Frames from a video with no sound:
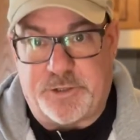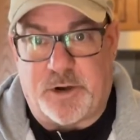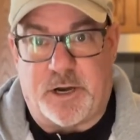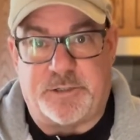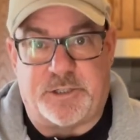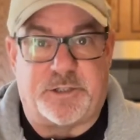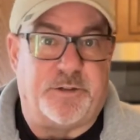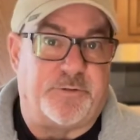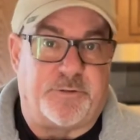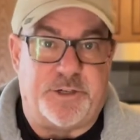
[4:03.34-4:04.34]
dryer because it's still
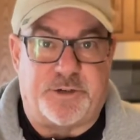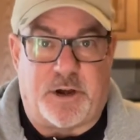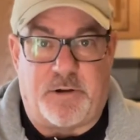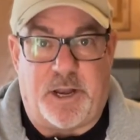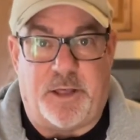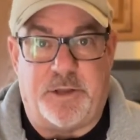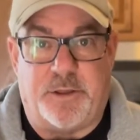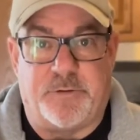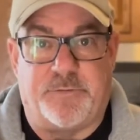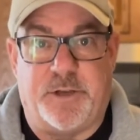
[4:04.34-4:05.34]
in the freeze dryer right now, the
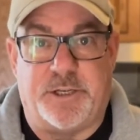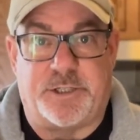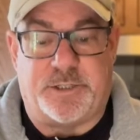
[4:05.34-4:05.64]
other fish.